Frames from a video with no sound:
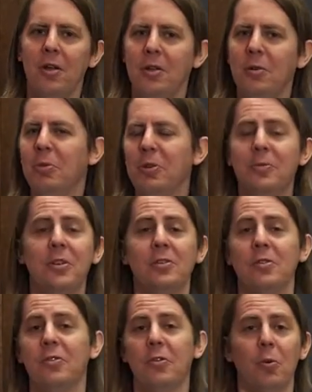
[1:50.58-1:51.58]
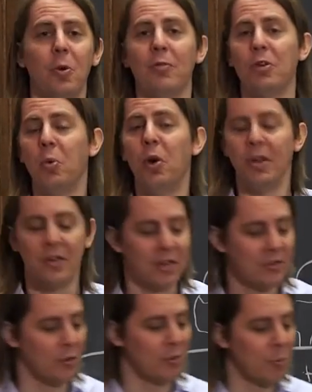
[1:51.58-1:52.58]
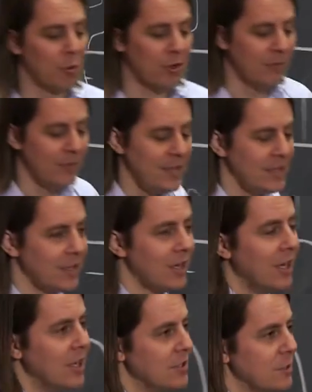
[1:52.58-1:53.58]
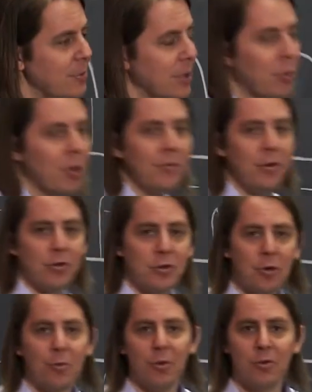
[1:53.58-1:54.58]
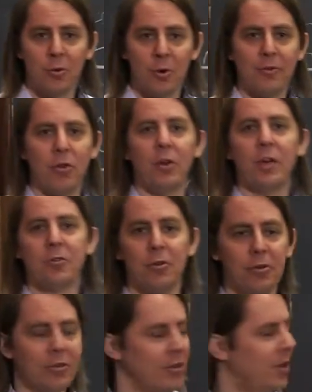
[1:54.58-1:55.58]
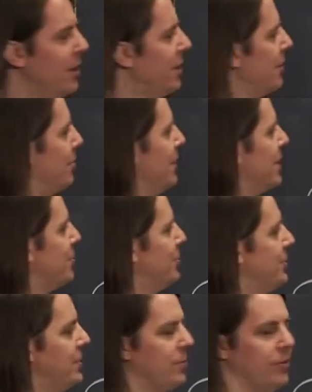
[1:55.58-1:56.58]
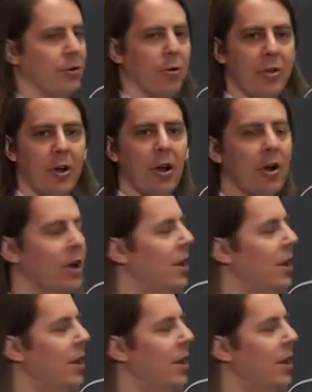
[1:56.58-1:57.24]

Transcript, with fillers: you can put the potential zero wherever you want. So it's more convenient to pick one of your terminals or one of your electrodes make the potential zero there.